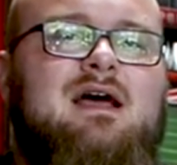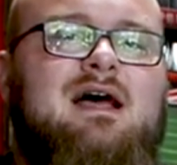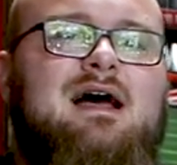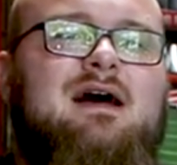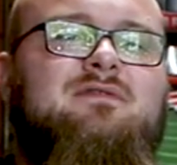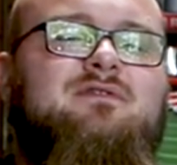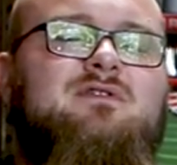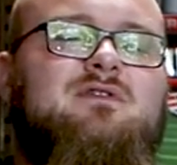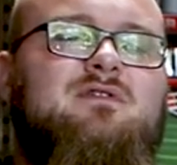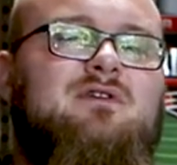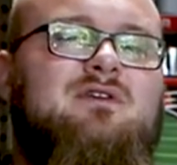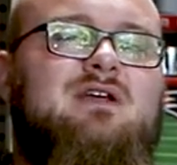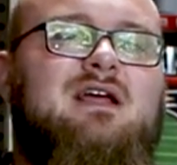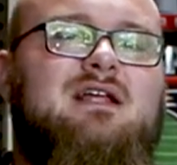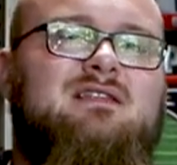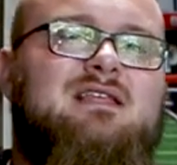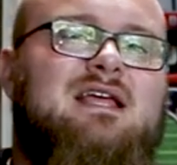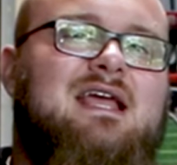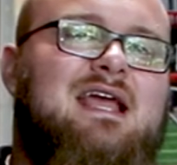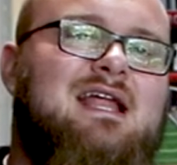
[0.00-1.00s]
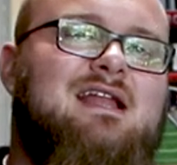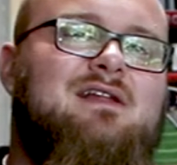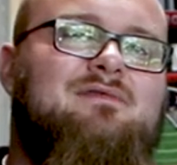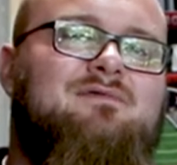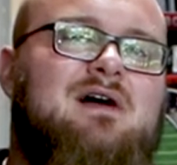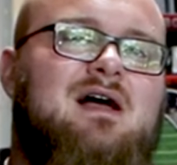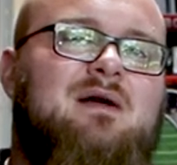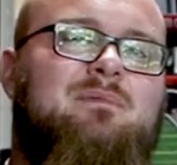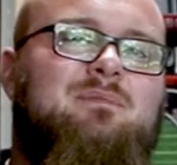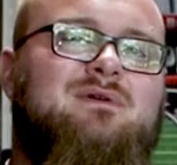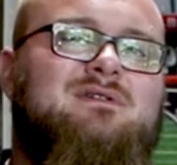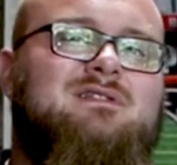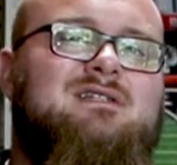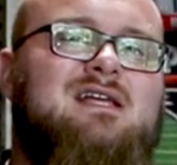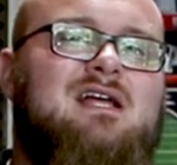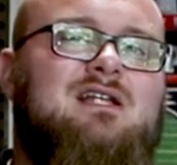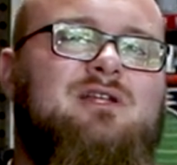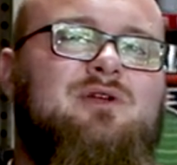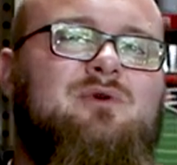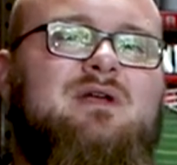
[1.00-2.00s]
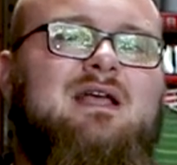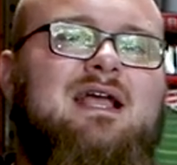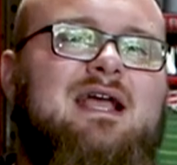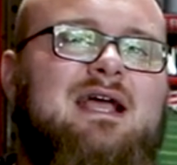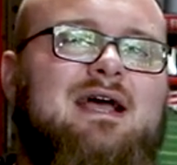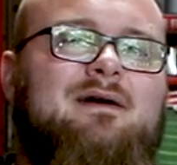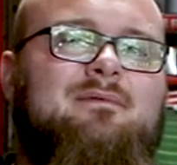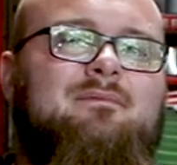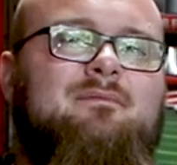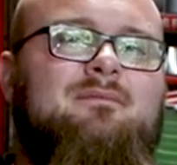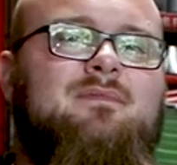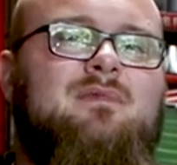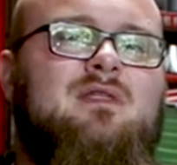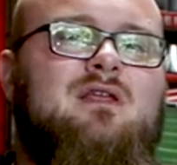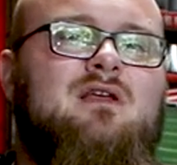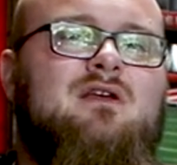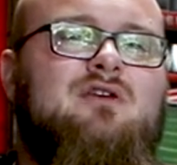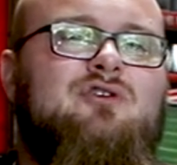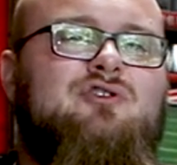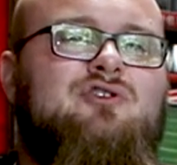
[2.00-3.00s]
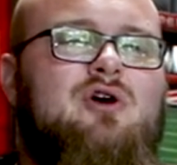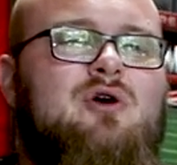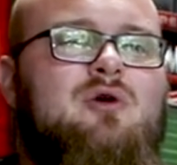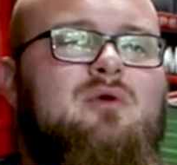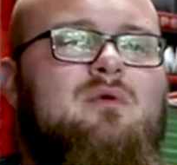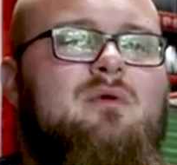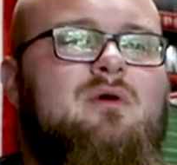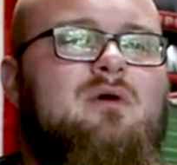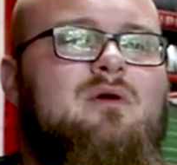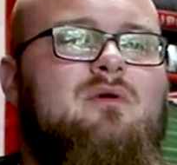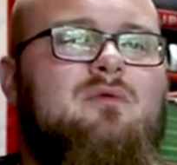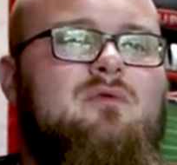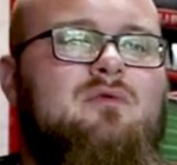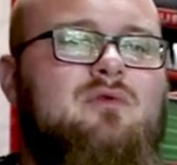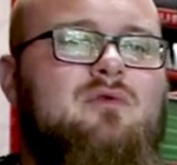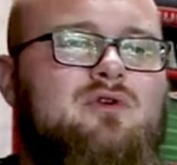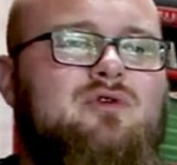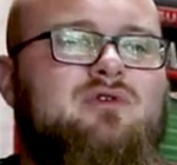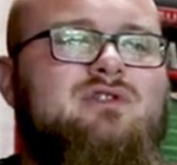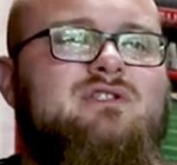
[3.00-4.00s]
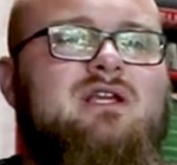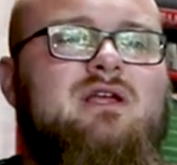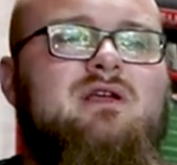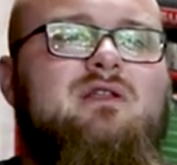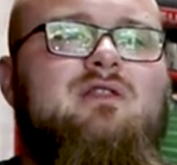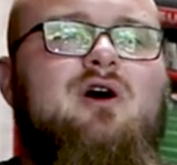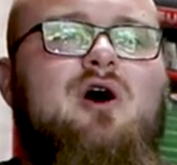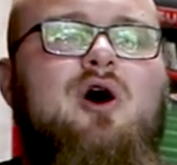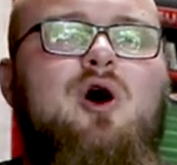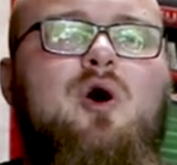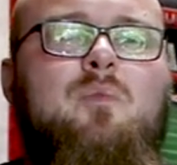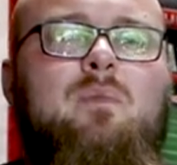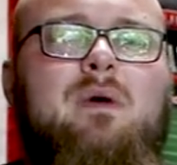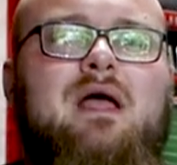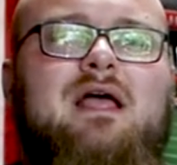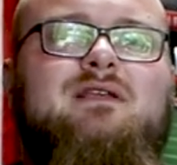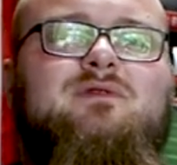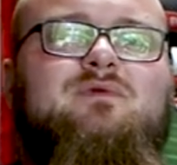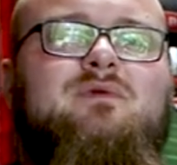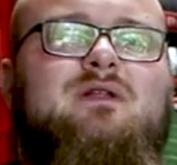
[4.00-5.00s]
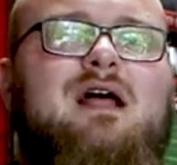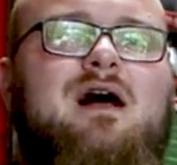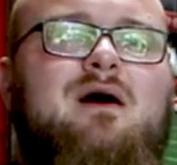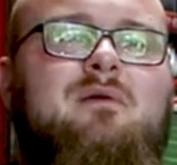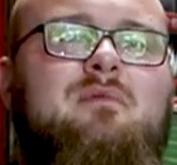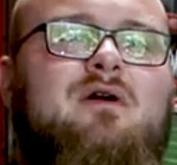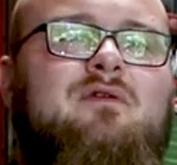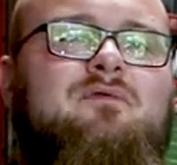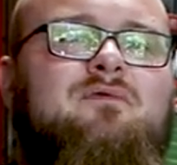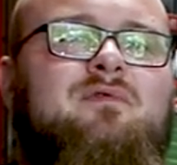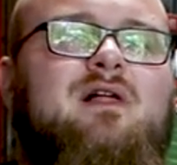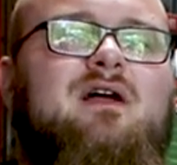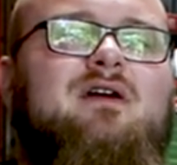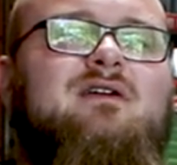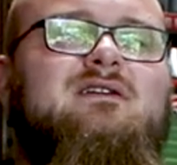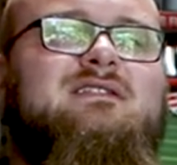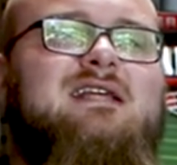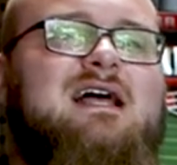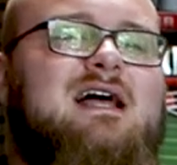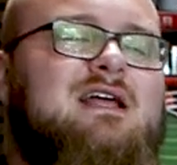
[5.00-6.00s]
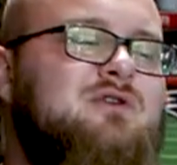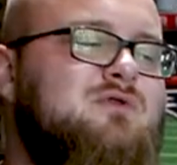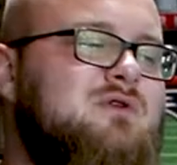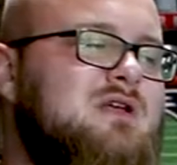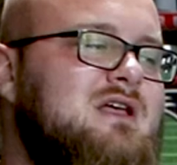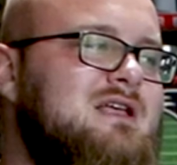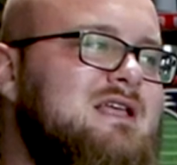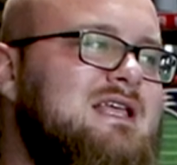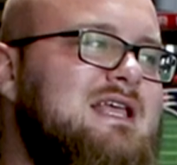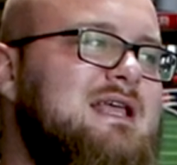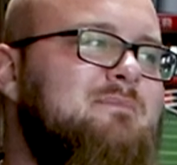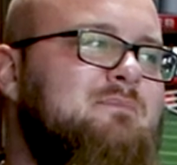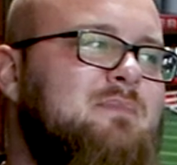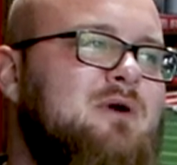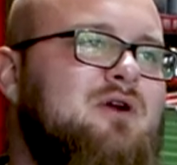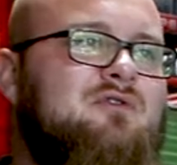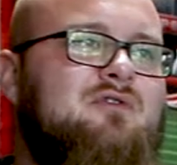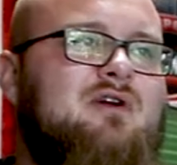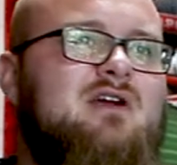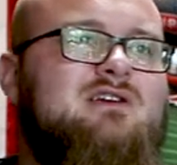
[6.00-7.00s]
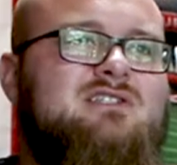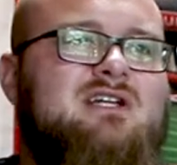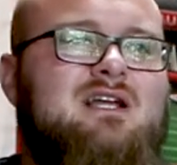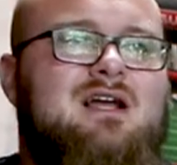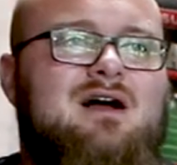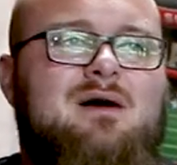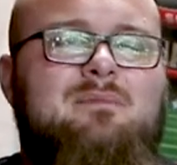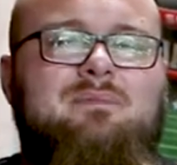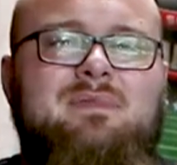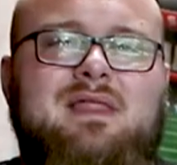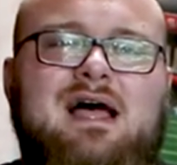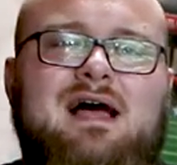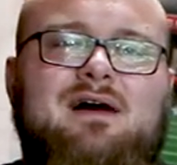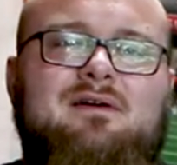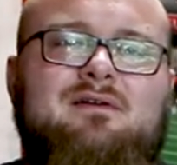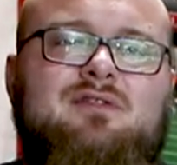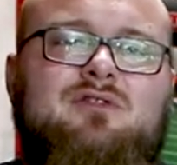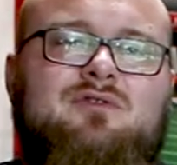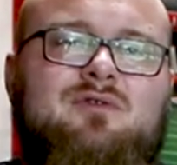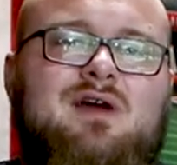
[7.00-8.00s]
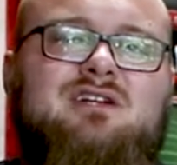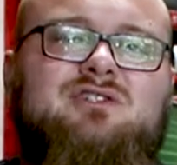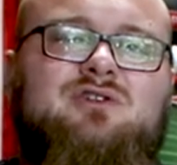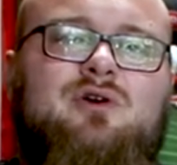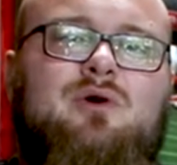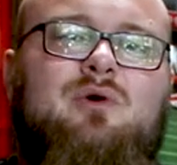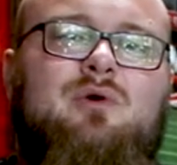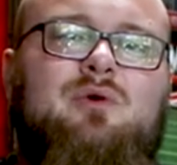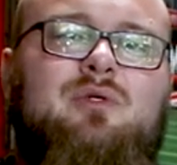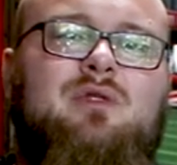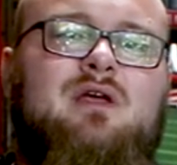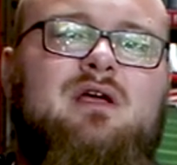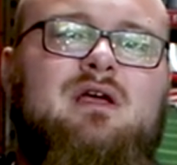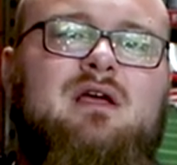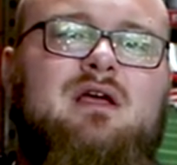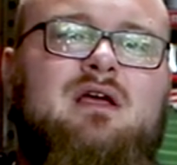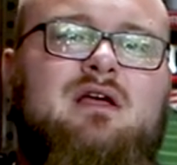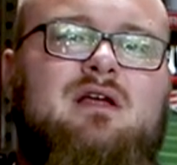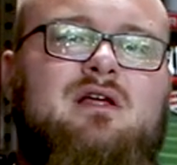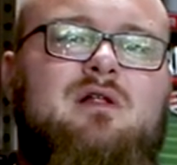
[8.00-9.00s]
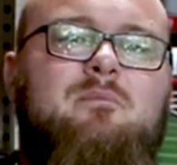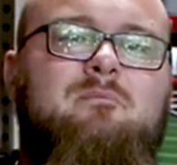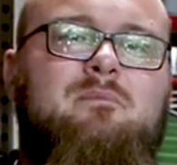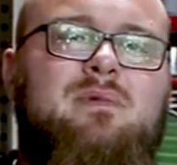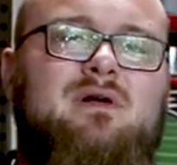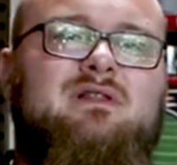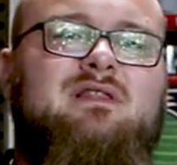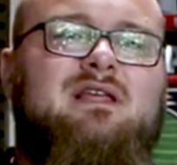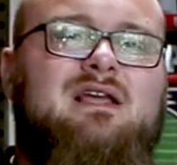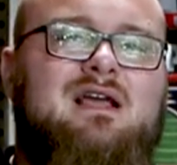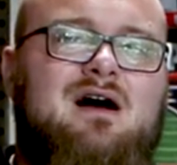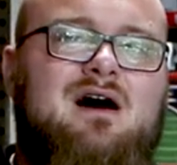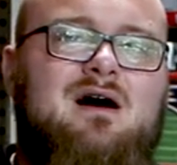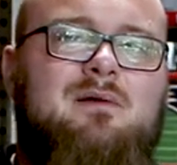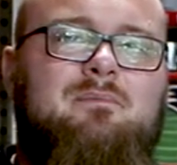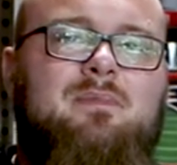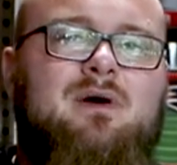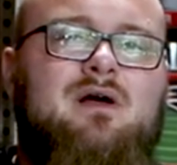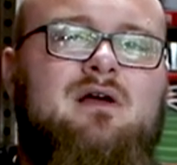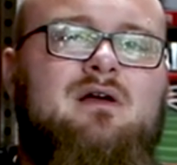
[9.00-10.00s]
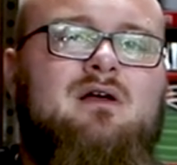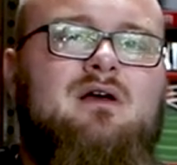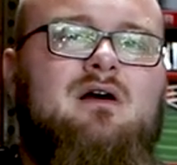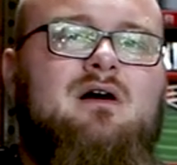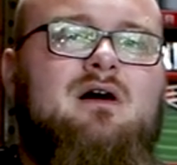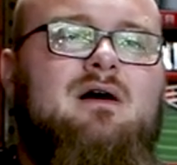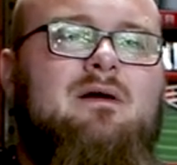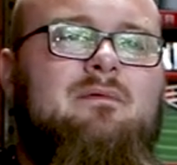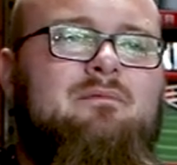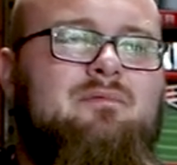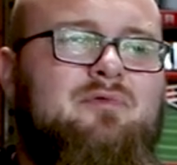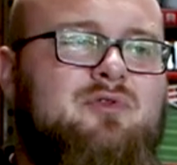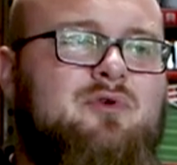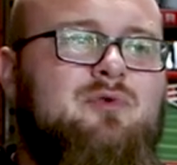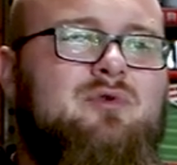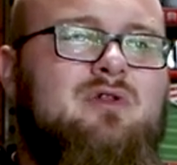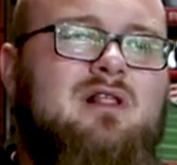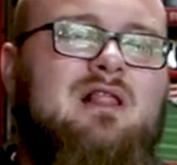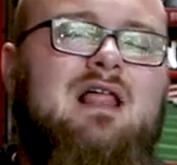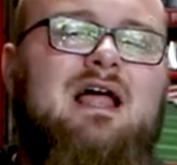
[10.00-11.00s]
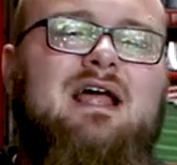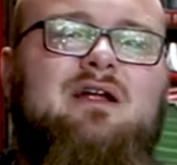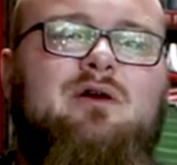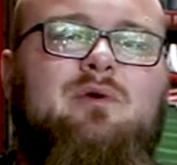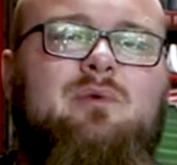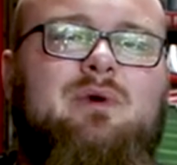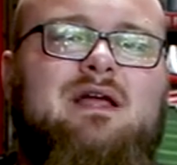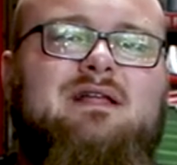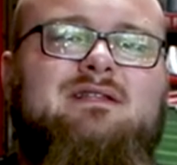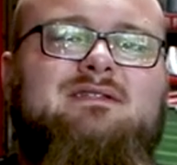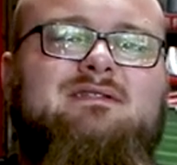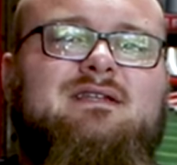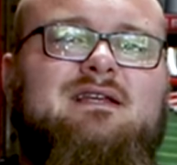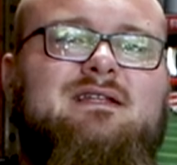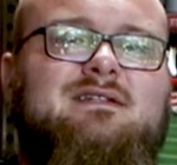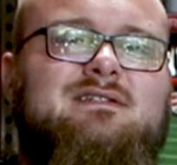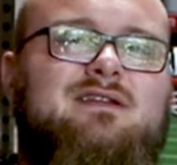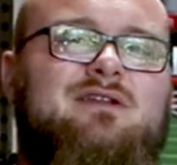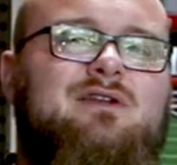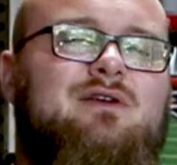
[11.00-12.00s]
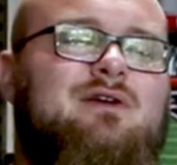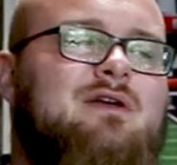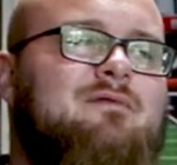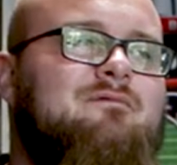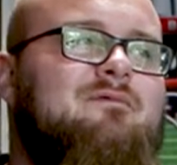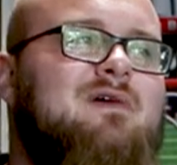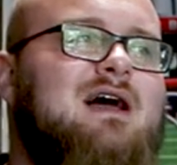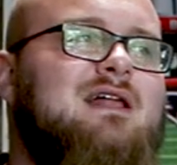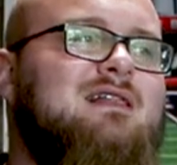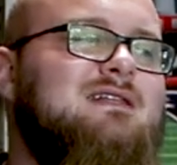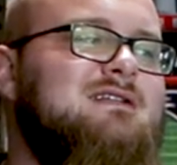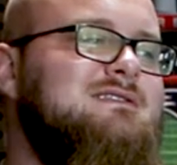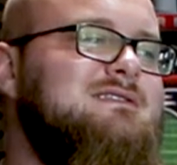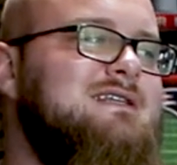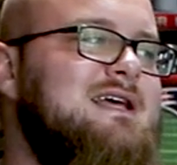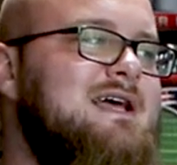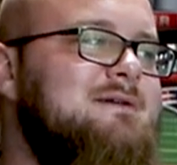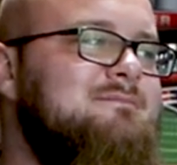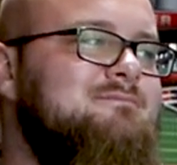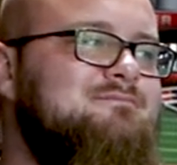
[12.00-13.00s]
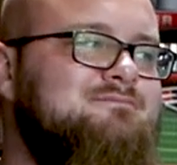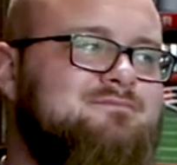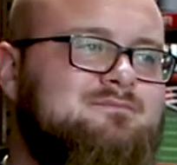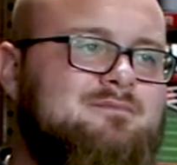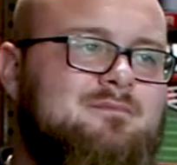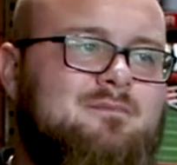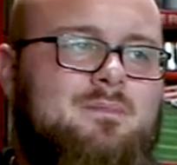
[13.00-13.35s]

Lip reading: After you get to 85%, you can't. So usually the hope is with elbow flares that you can keep progressing up that threshold, you know, building up through the lighter weights until you can finally say,